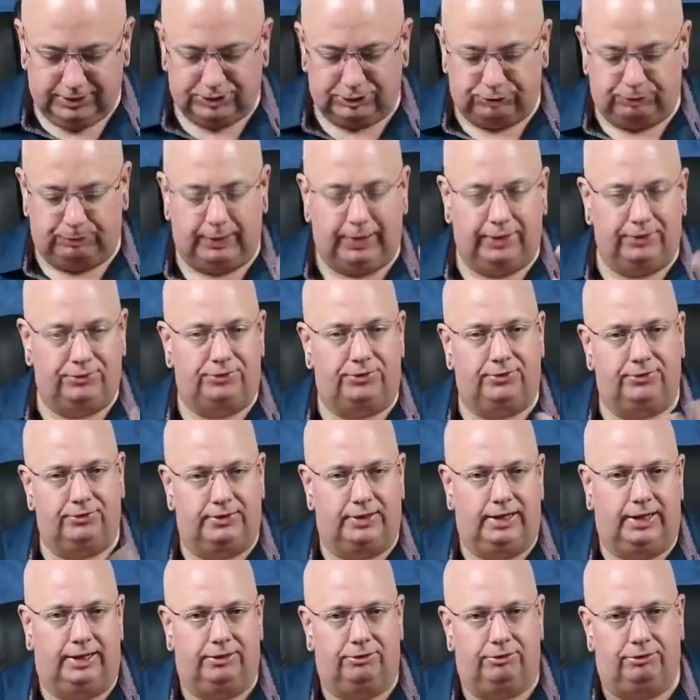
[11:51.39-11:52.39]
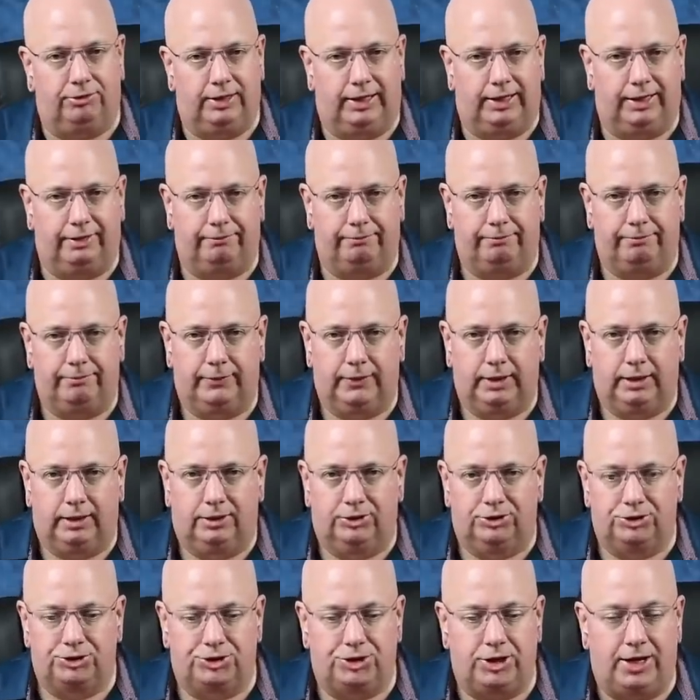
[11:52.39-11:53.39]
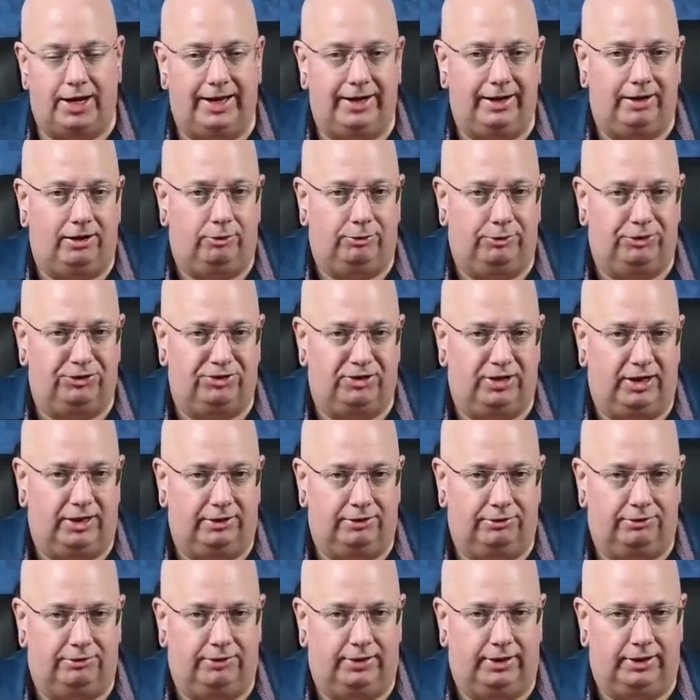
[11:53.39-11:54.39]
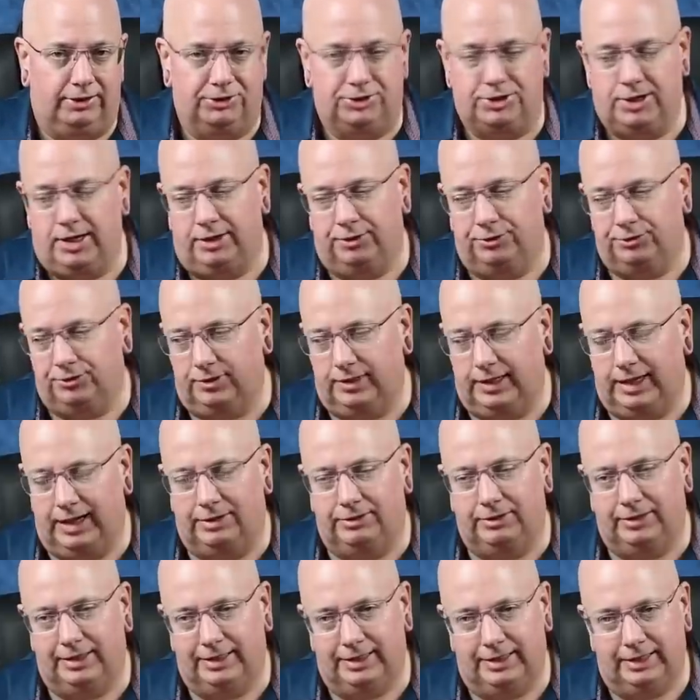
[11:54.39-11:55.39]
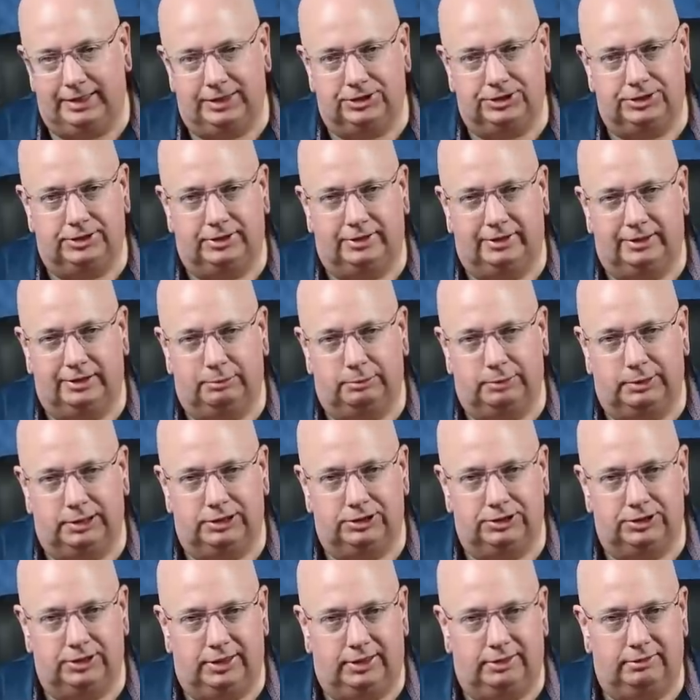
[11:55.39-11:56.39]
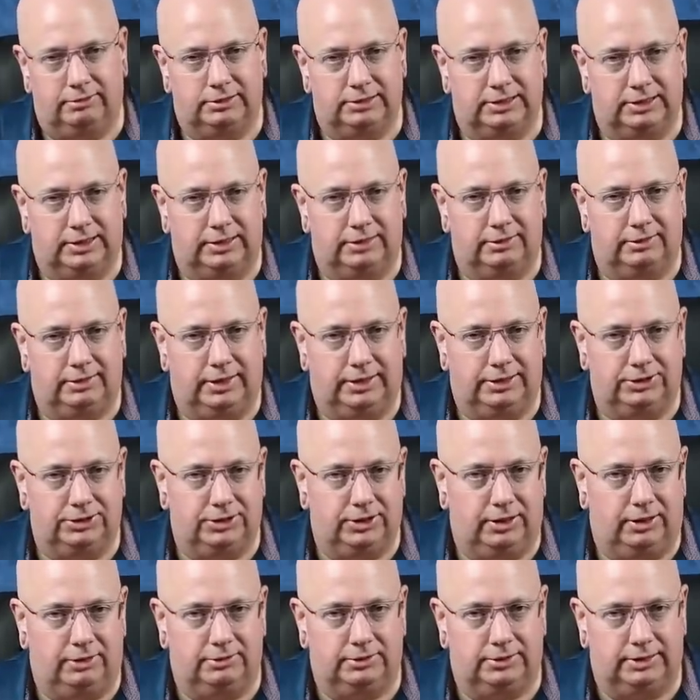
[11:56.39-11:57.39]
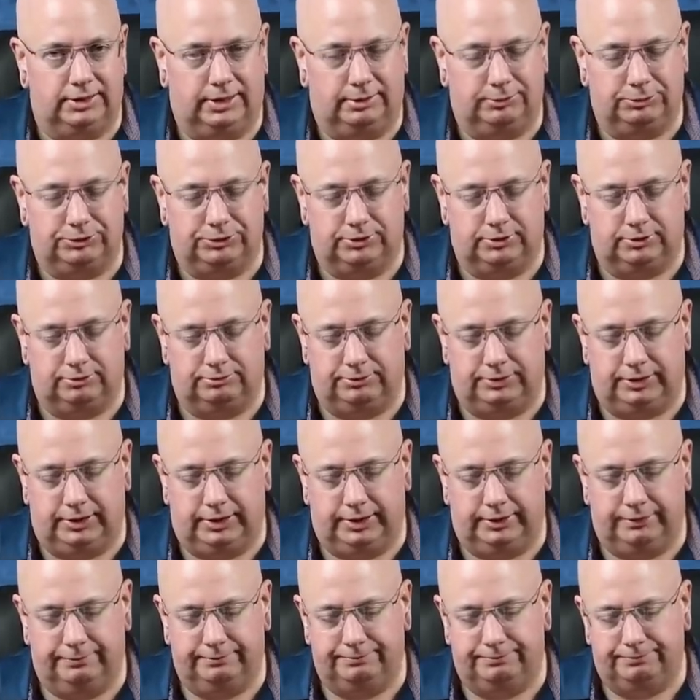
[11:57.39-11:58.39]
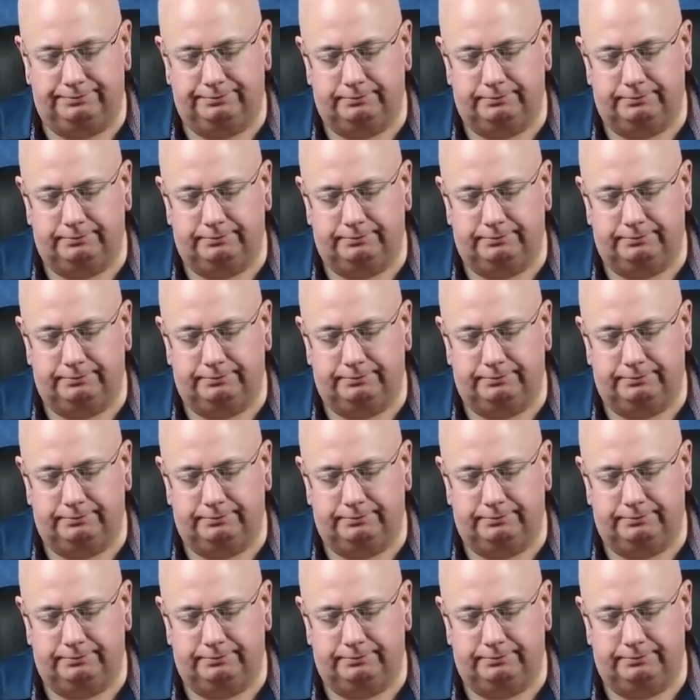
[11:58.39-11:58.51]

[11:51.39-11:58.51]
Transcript: Space is not a thing. Shadow is not a thing. Shadow is a noun in the dictionary, but a shadow is not a thing. Shadow is an absence of light.